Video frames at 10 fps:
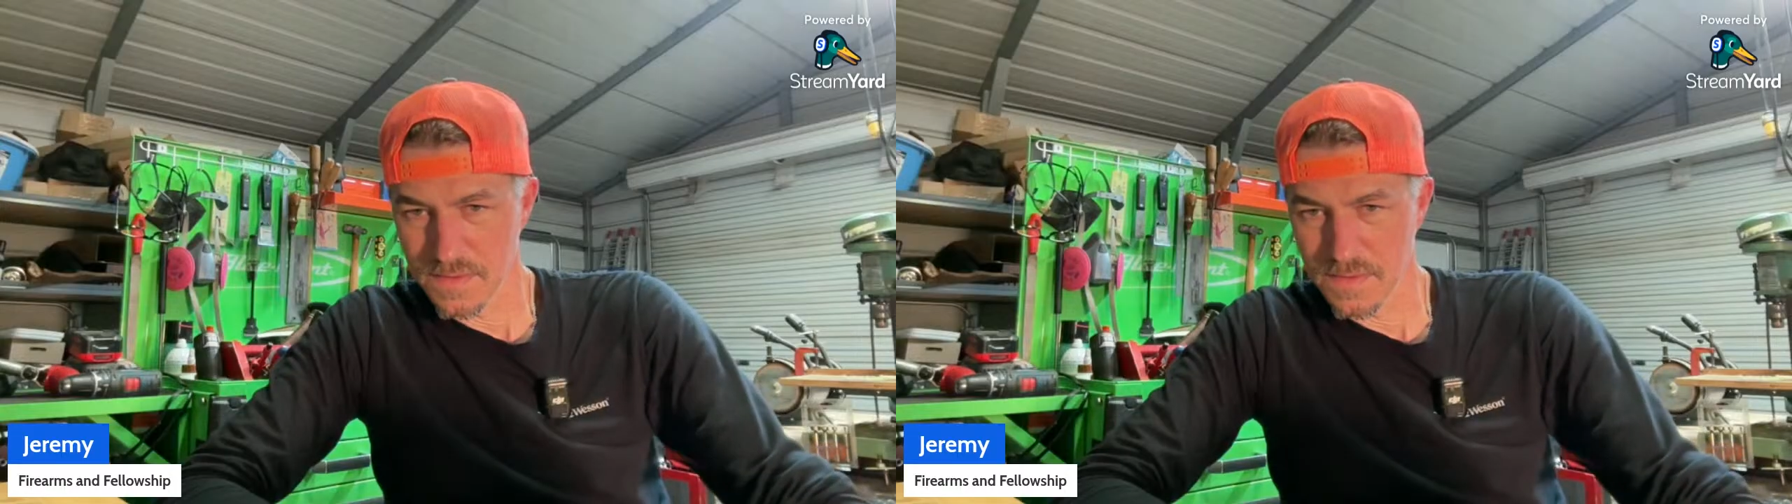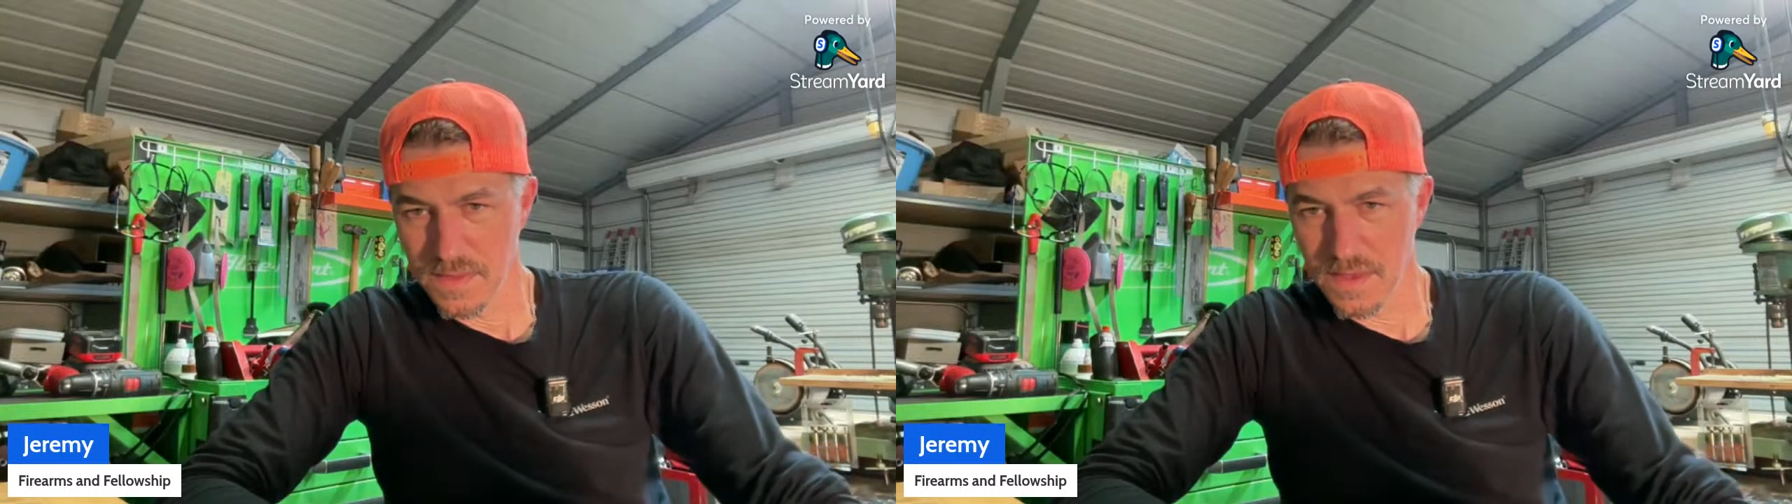
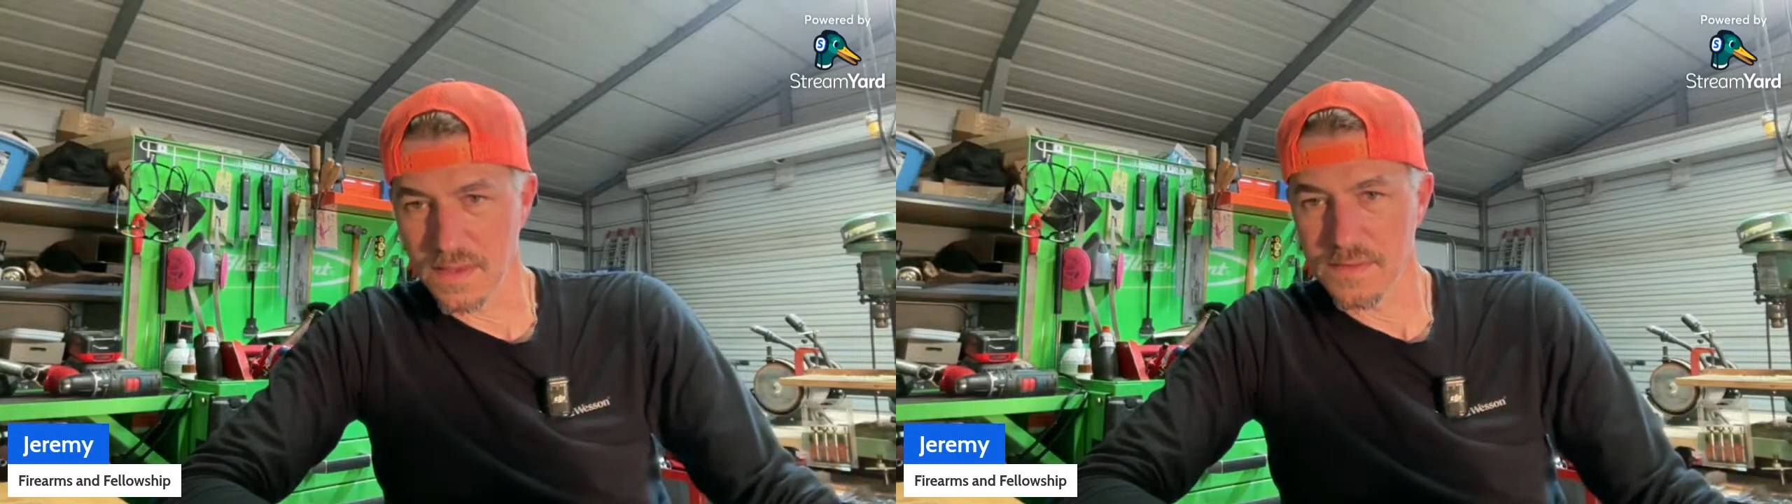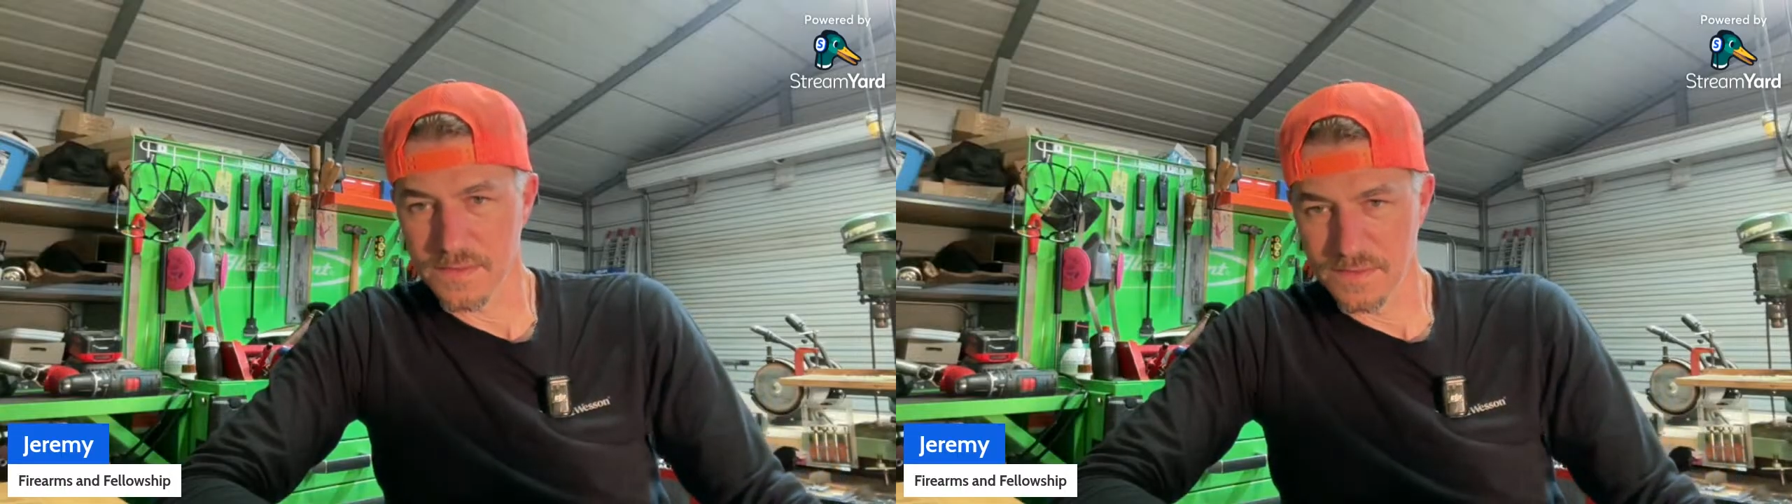
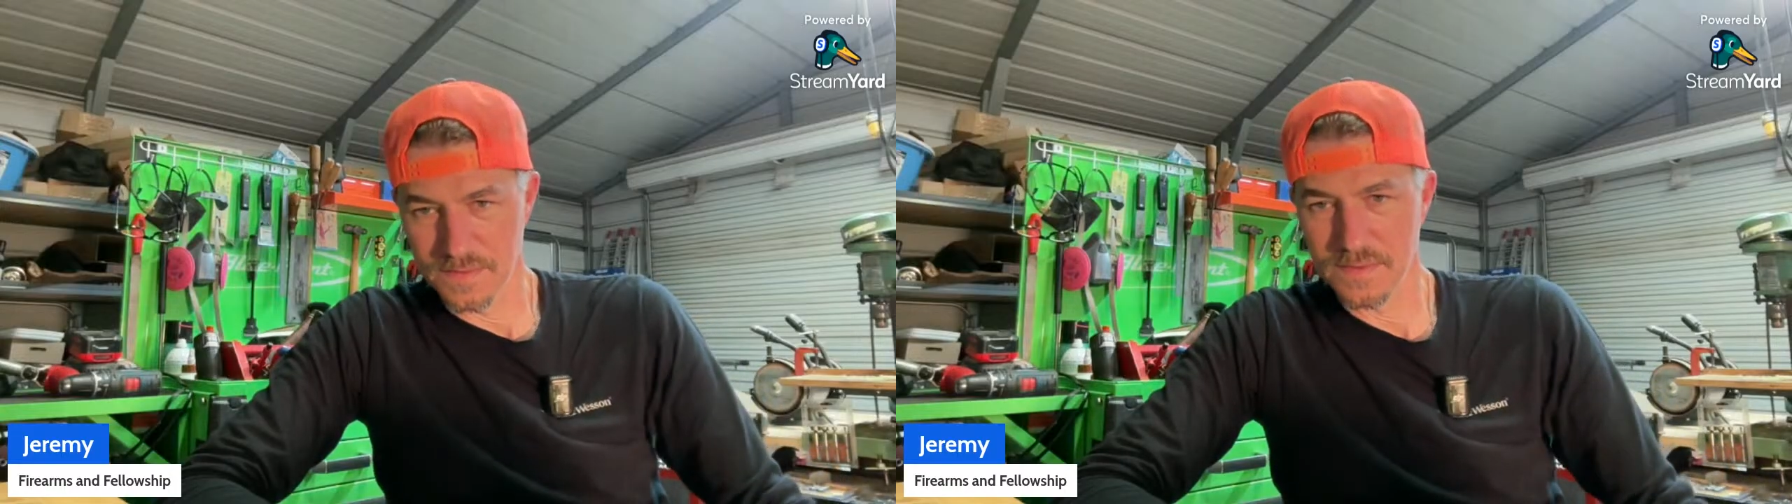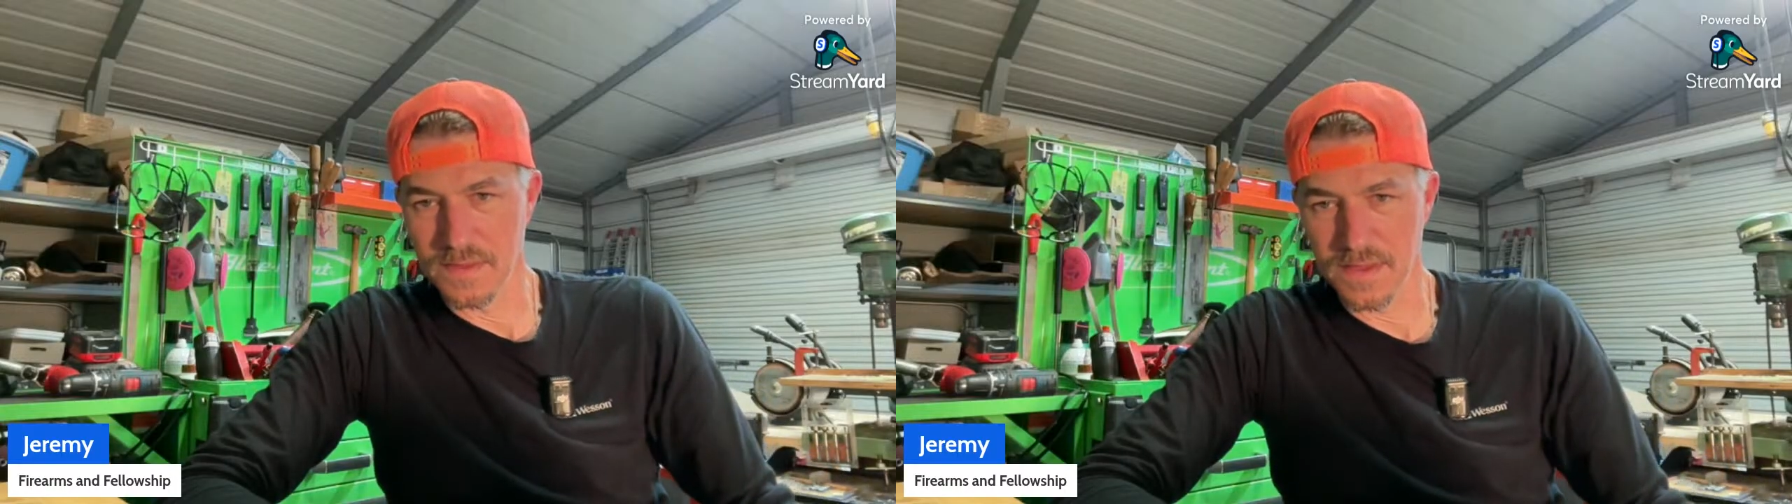Yeah,
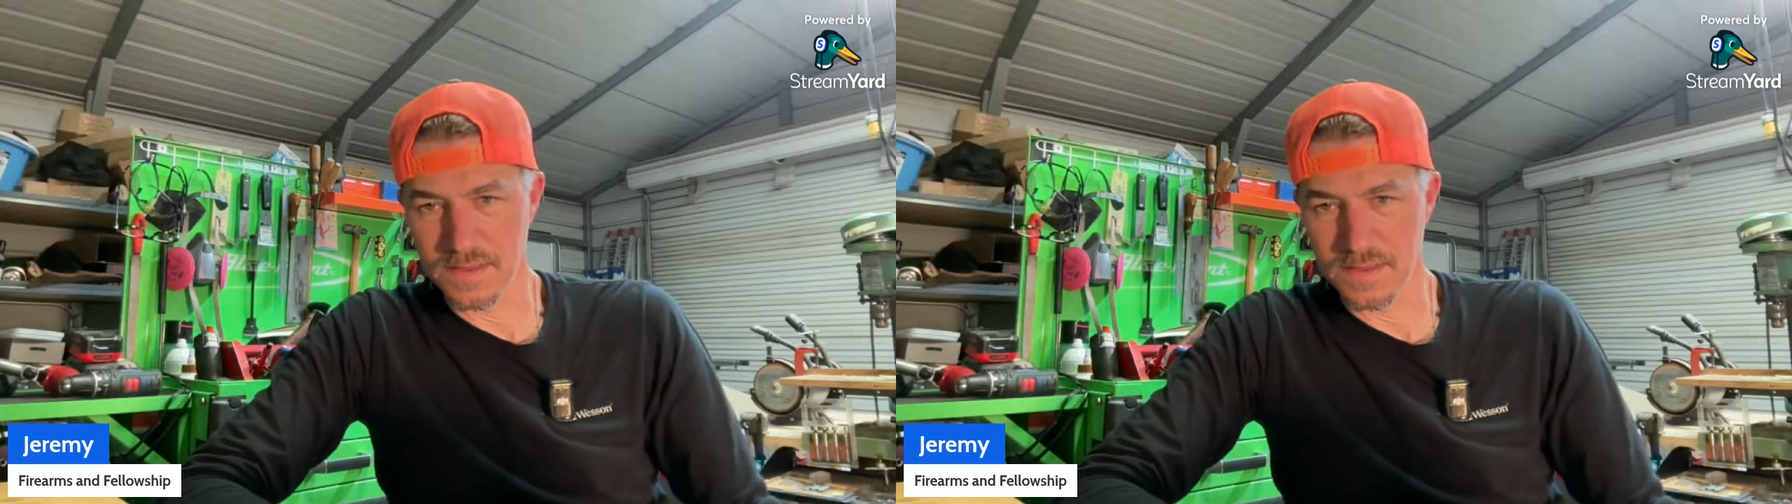yeah.